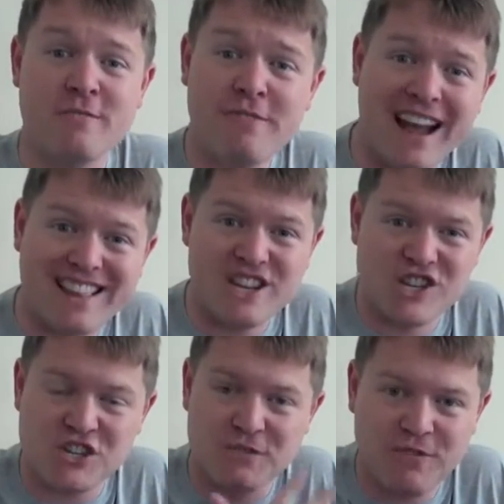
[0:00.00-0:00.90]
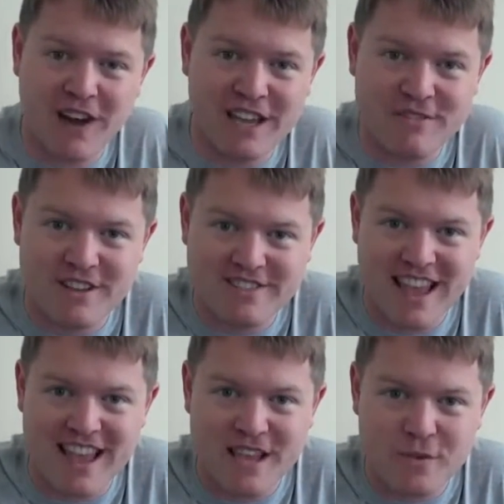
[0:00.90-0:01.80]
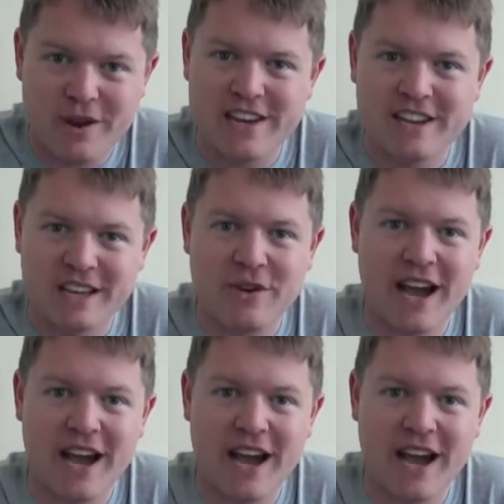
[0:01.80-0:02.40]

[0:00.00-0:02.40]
in fact in just a 5-day window,